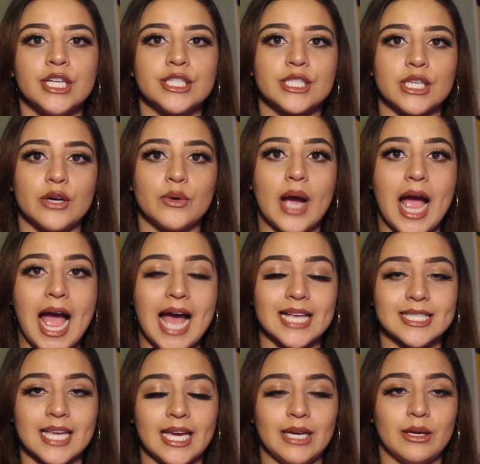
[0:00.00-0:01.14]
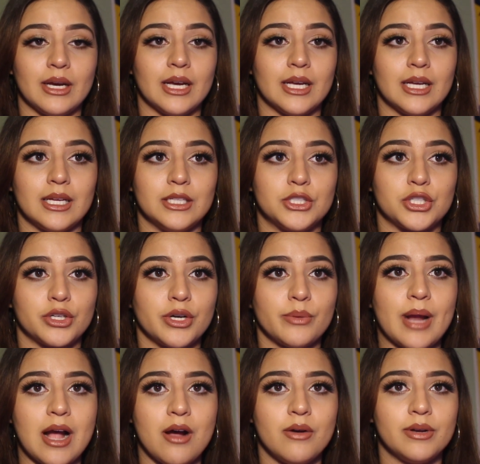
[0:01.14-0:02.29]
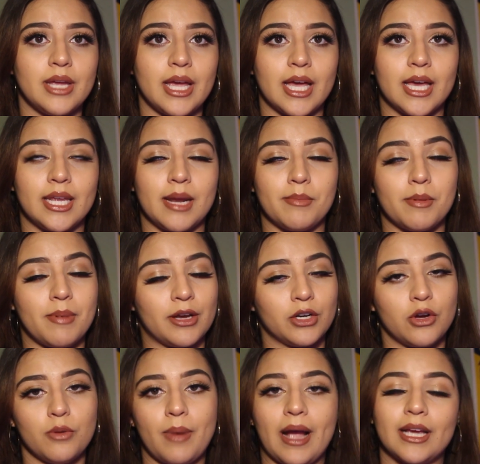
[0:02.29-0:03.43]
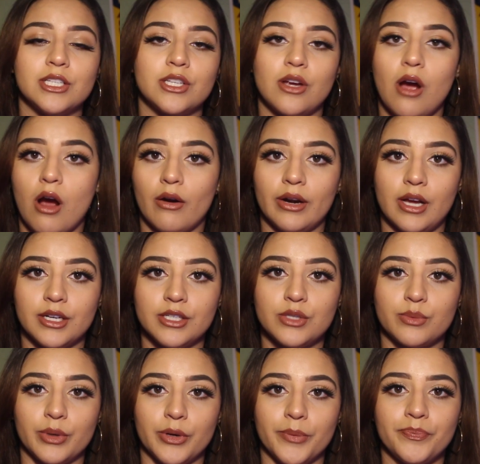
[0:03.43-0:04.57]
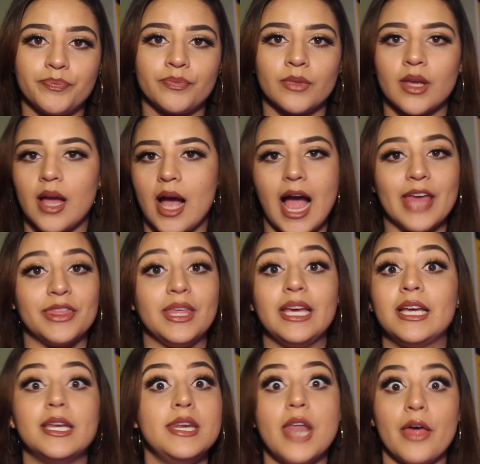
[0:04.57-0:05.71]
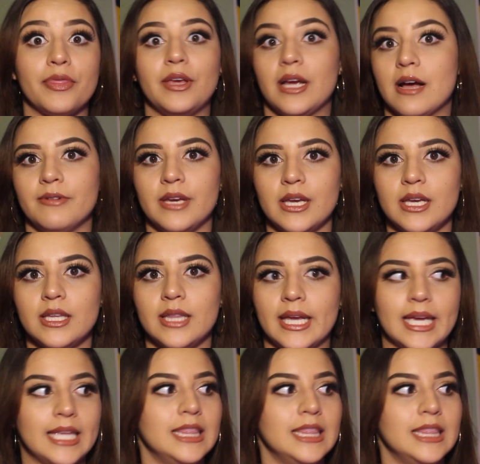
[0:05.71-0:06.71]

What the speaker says: So as I turn around and I'm about to go back into Ariana's room, I think nothing of it. Like,